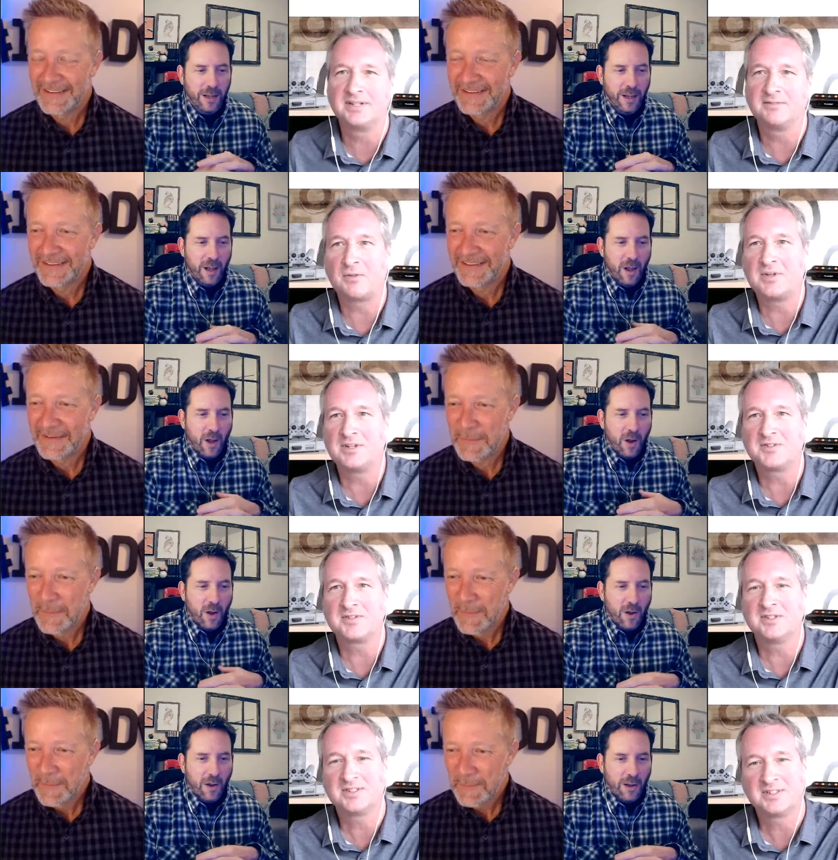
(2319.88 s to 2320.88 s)
Speaker 1: of the things
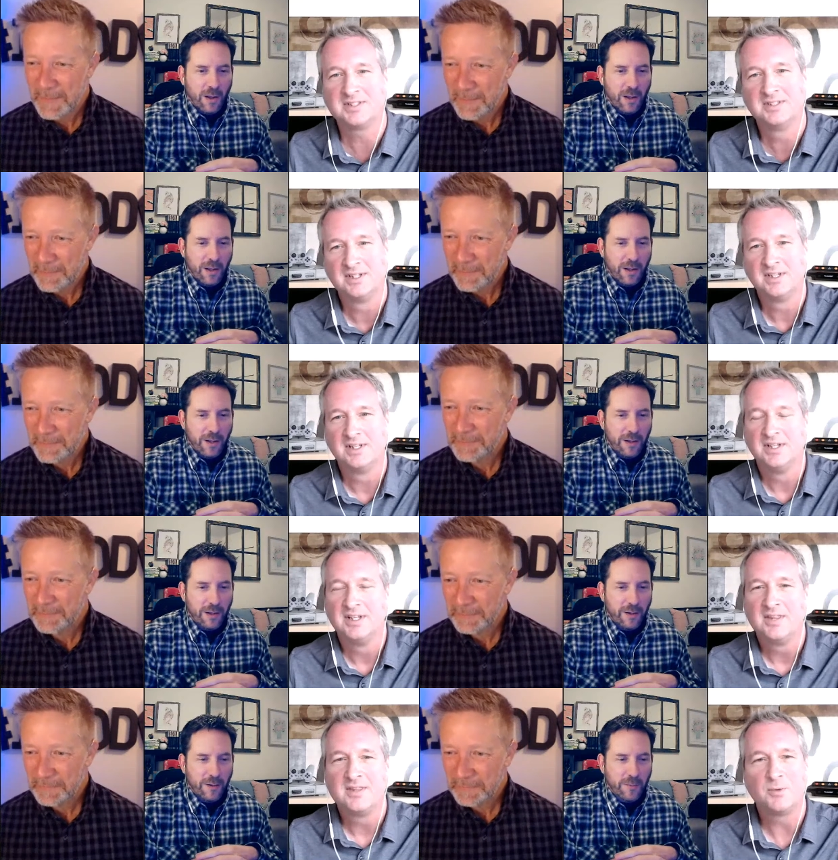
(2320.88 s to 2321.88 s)
that
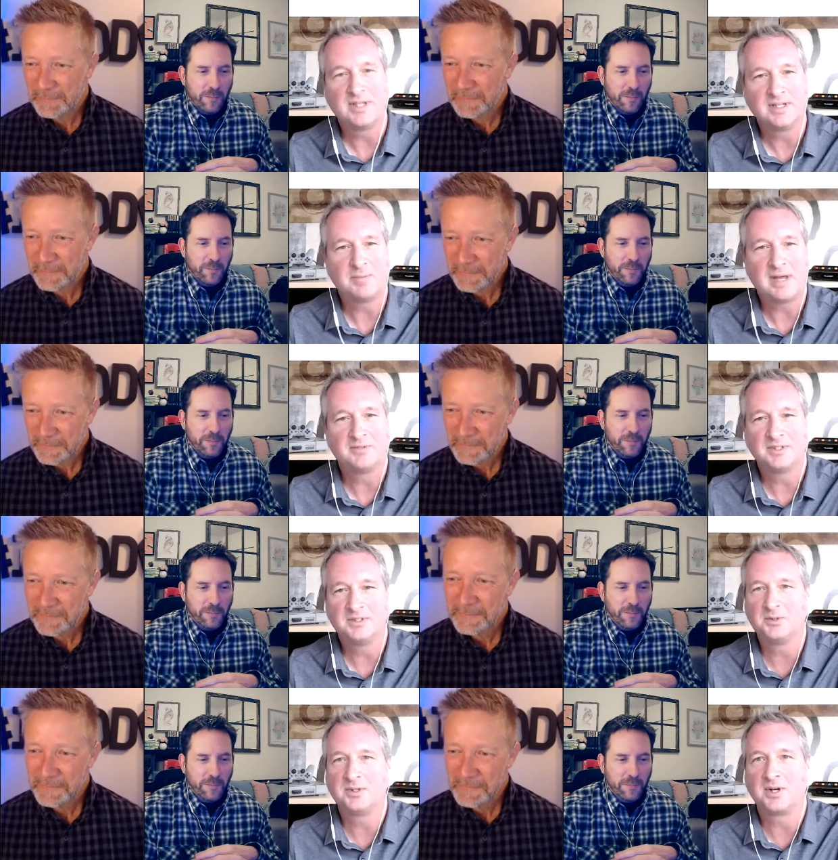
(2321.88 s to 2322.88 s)
that we end up having to
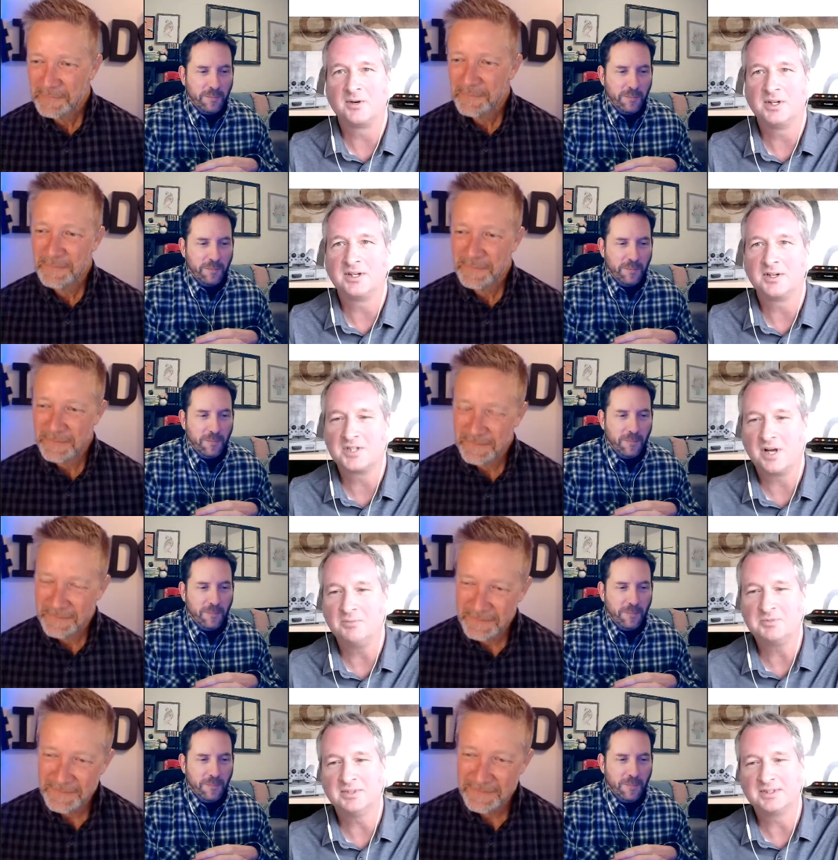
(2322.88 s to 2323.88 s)
do in our
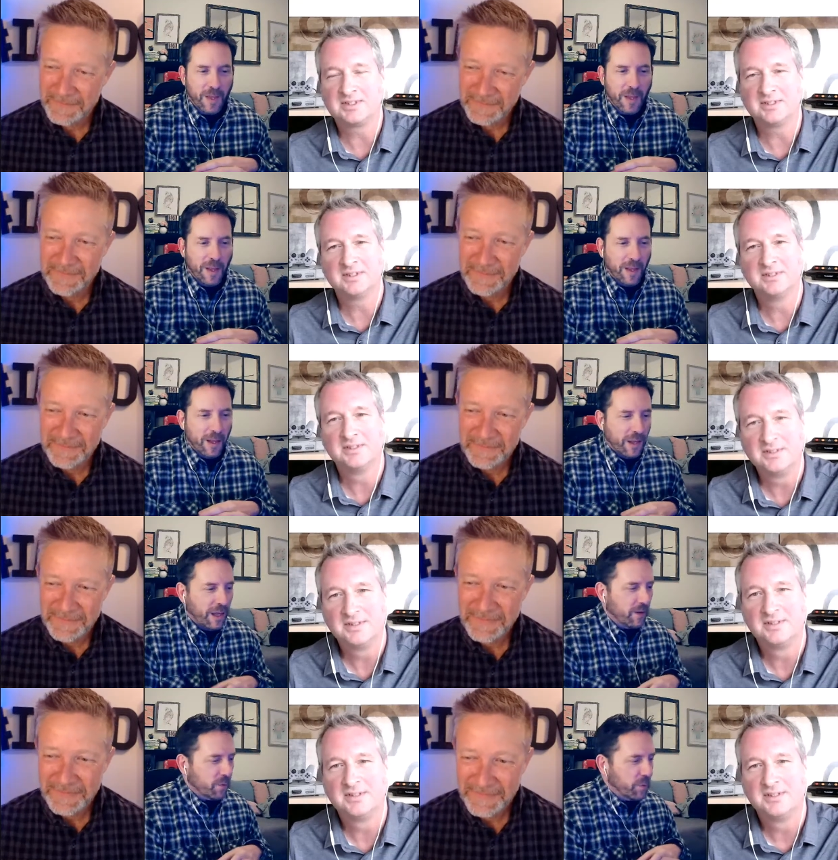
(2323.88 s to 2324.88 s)
jobs. But
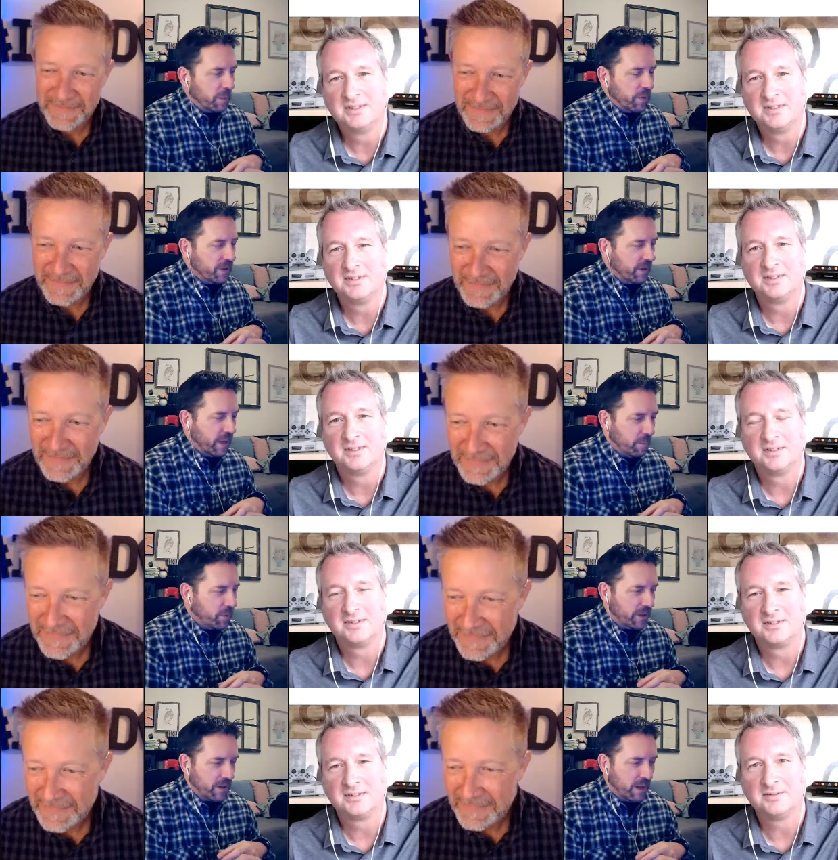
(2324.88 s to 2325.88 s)
he is, but
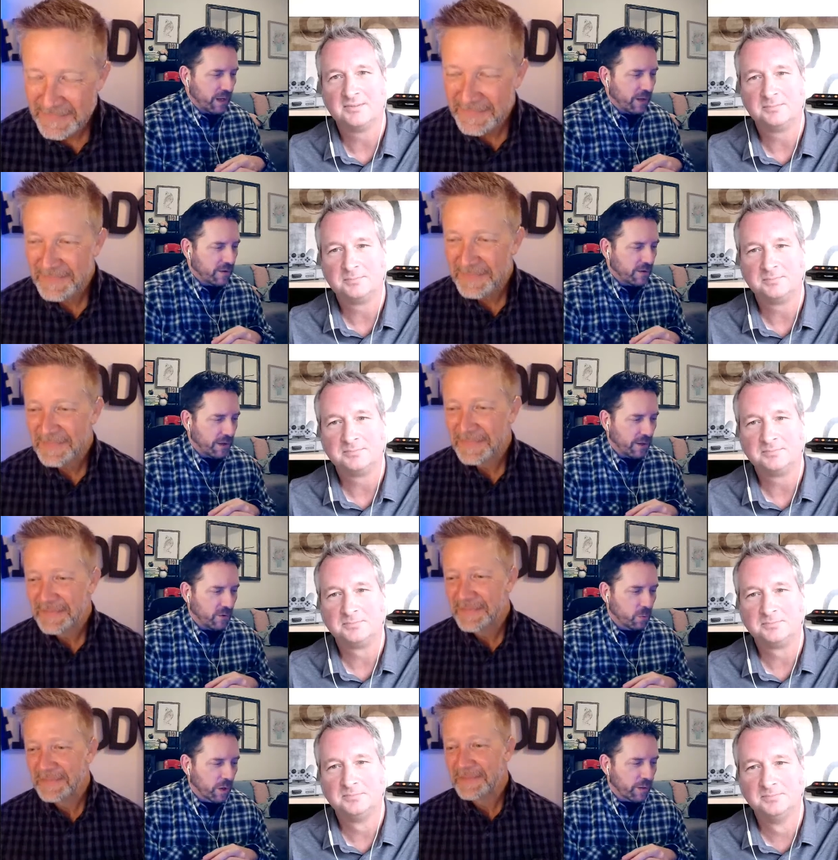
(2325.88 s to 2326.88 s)
Speaker 2: he's
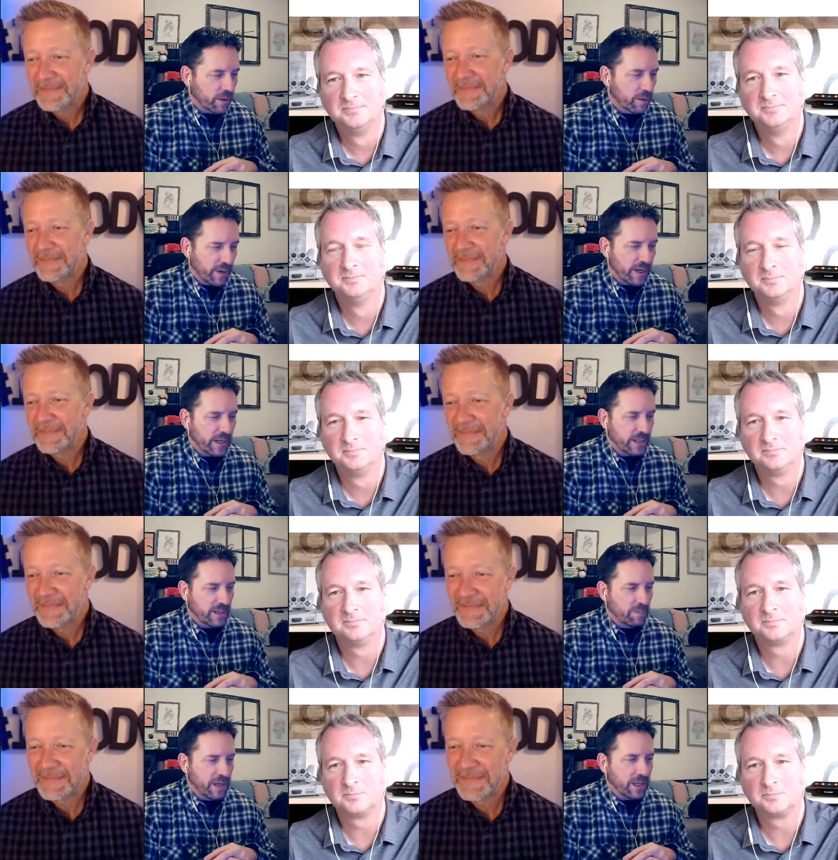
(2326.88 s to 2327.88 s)
one of the
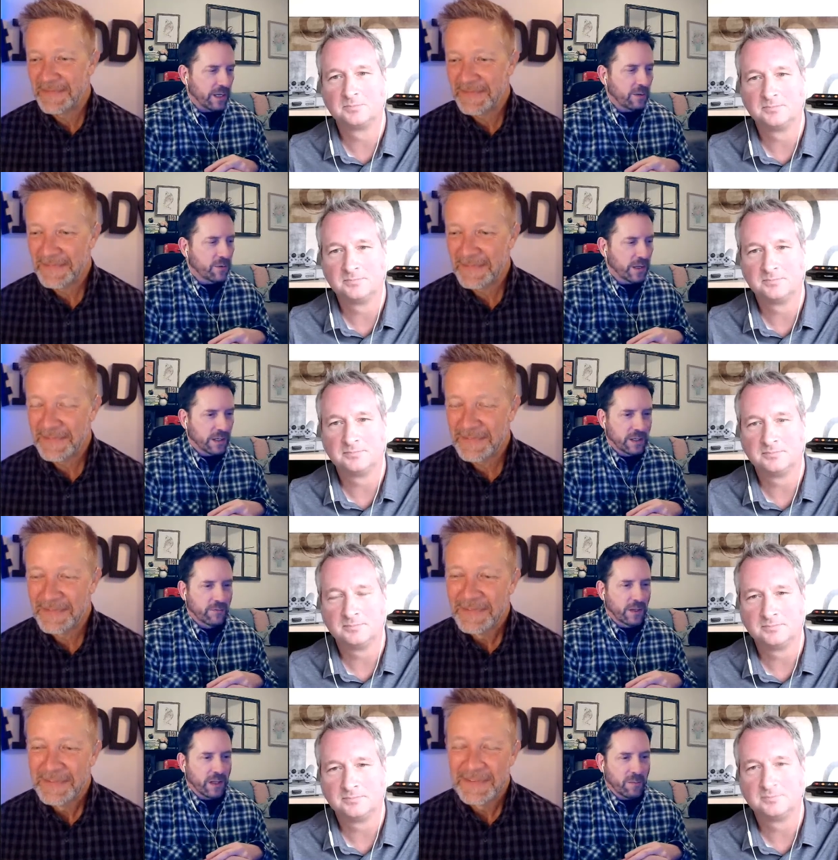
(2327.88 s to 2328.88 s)
greatest at making you think
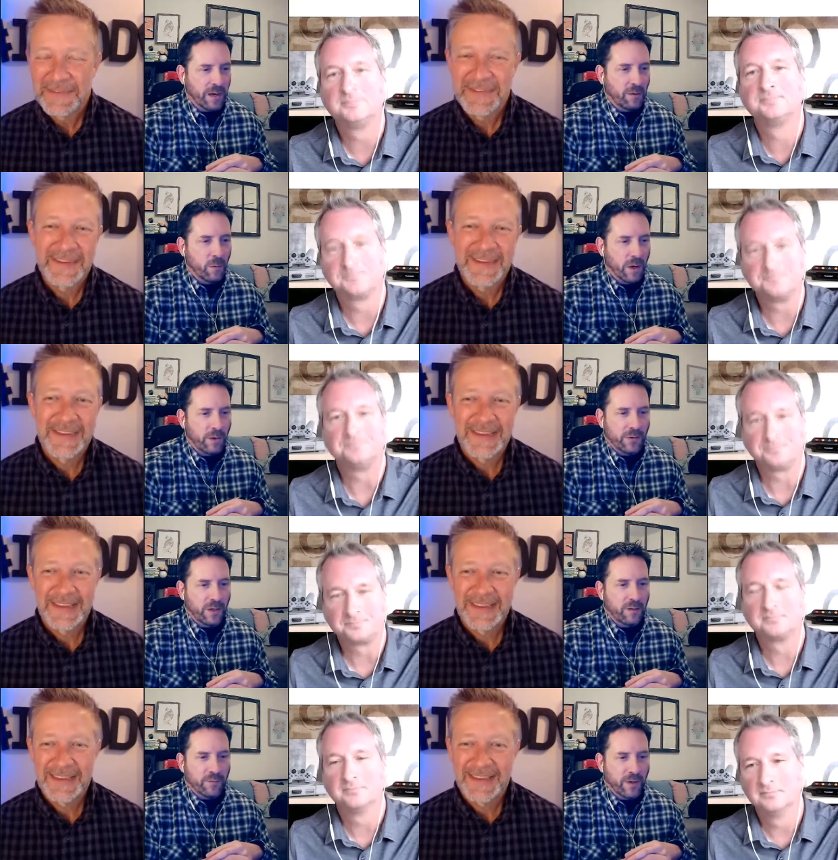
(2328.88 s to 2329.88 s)
differently about what you
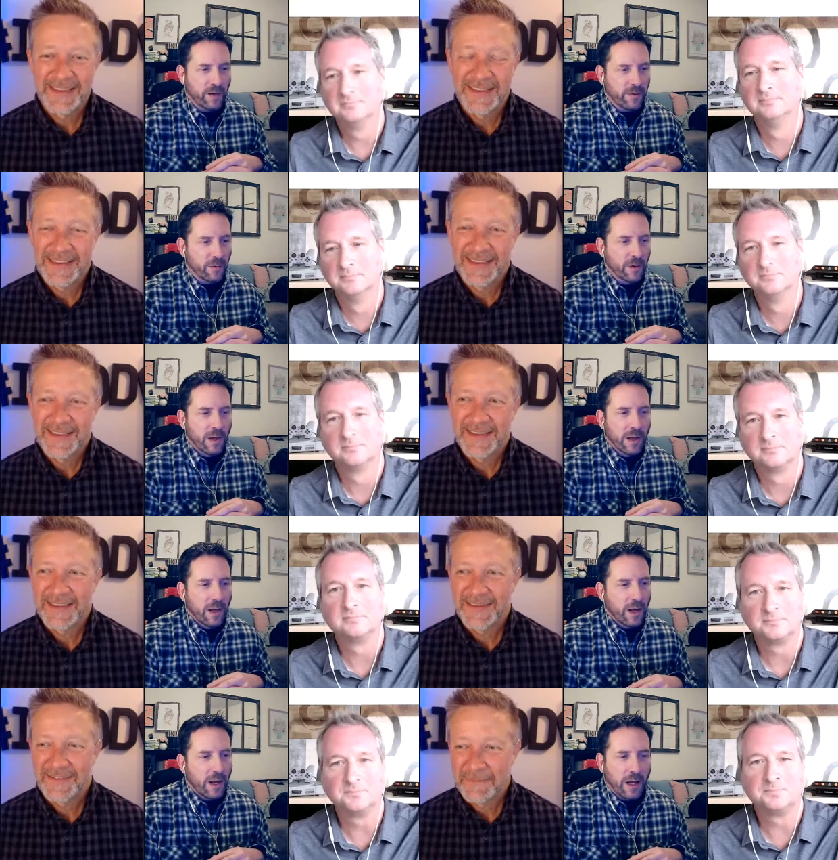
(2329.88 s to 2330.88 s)
see in front of you.
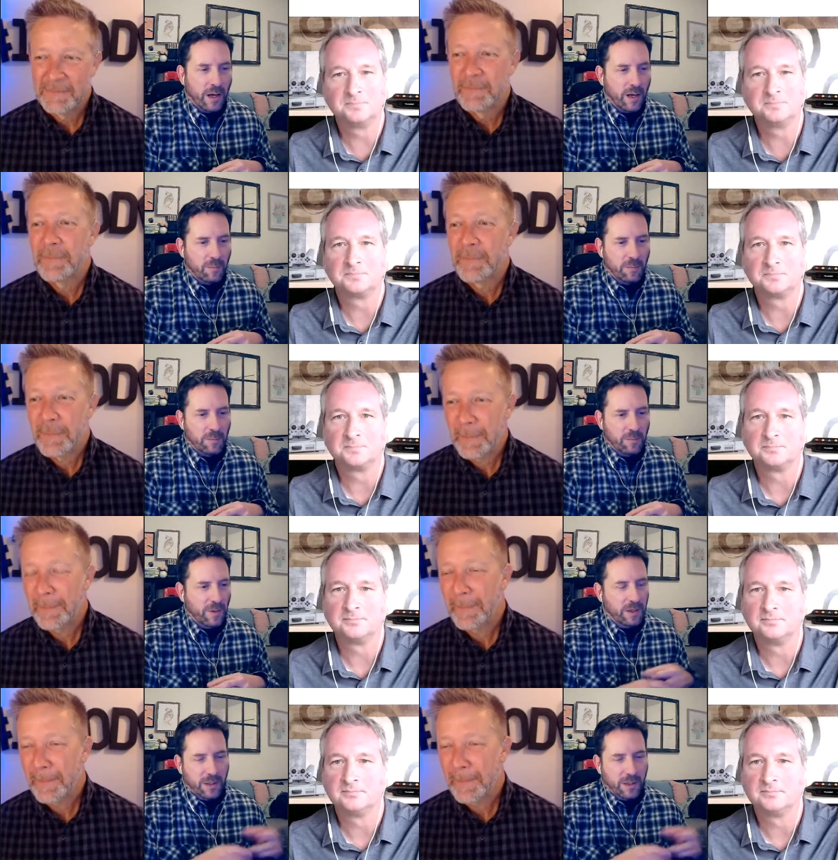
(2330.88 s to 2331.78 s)
Speaker 1: Mm-hmm.